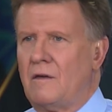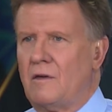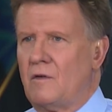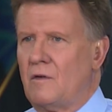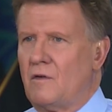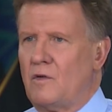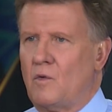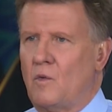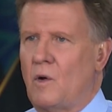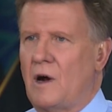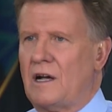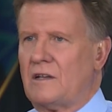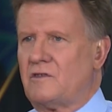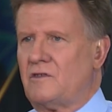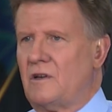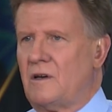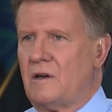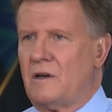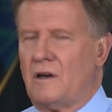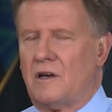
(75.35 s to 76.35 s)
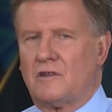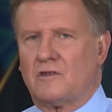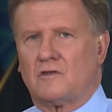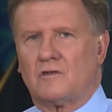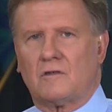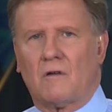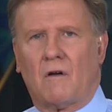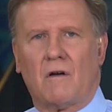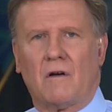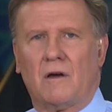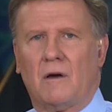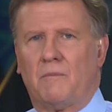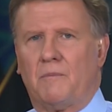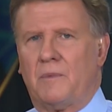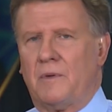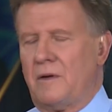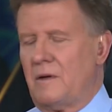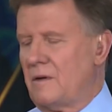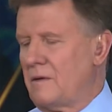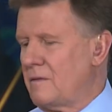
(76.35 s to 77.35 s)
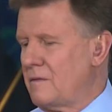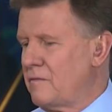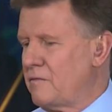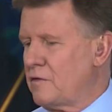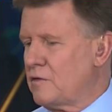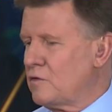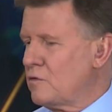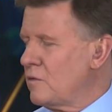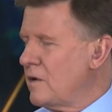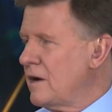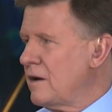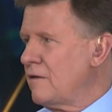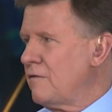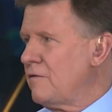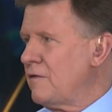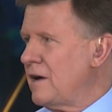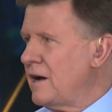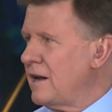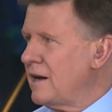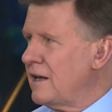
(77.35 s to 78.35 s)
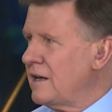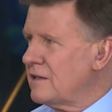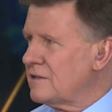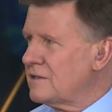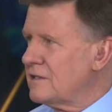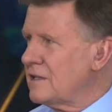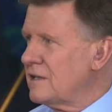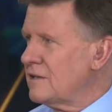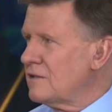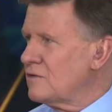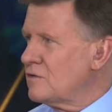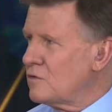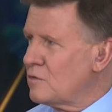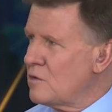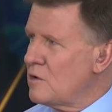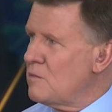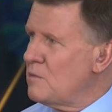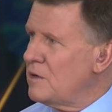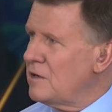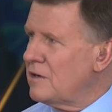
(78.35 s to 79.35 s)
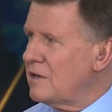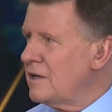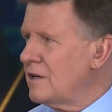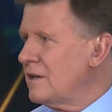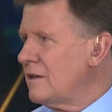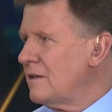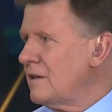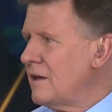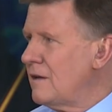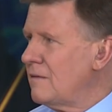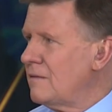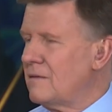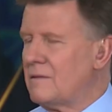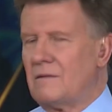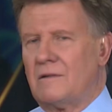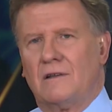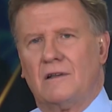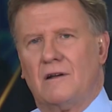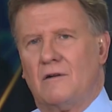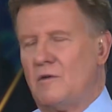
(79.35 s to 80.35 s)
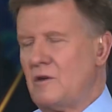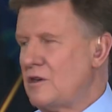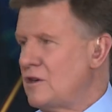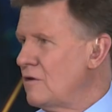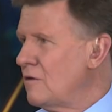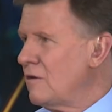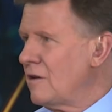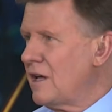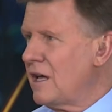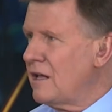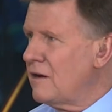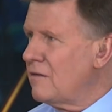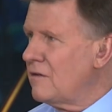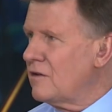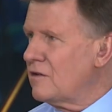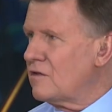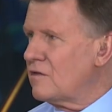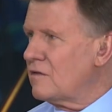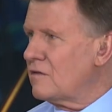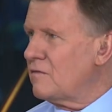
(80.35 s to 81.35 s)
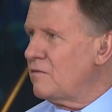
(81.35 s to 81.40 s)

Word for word: you, you watch a, a startup, uh, first round of financing is three billion, and then you know a year later it's